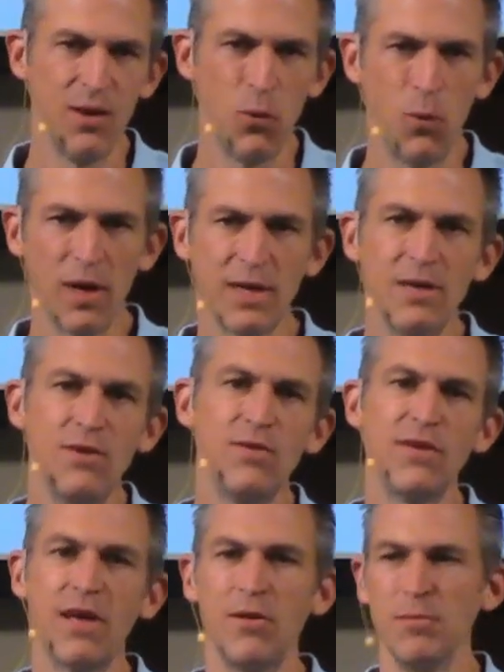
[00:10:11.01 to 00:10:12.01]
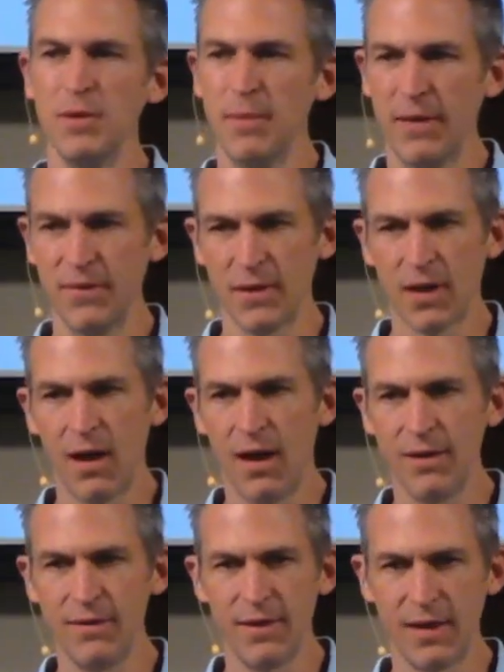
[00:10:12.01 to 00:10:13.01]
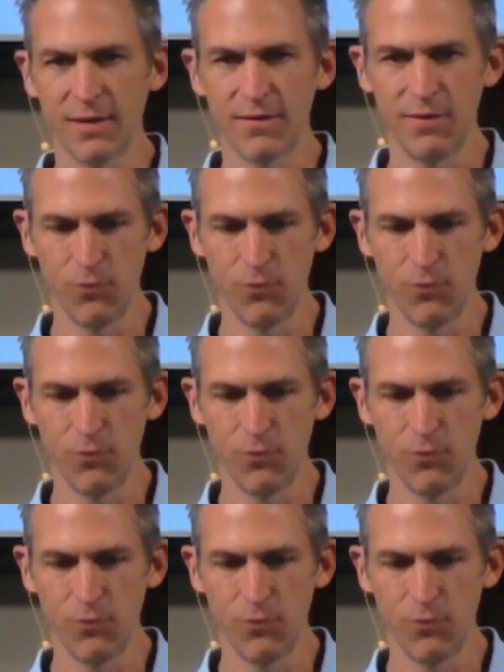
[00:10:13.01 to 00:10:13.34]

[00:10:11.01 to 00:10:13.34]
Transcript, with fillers: what can you tell me about the context